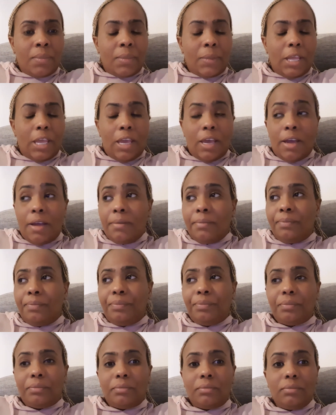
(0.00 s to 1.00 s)
Yeah,
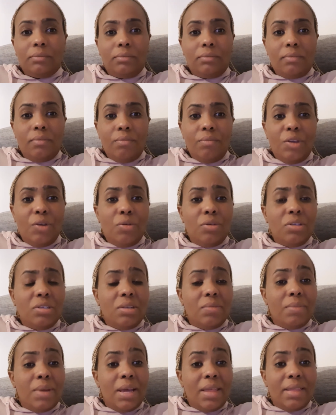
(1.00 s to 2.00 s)
because the
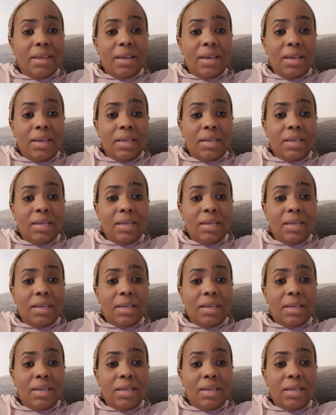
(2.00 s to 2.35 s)
mother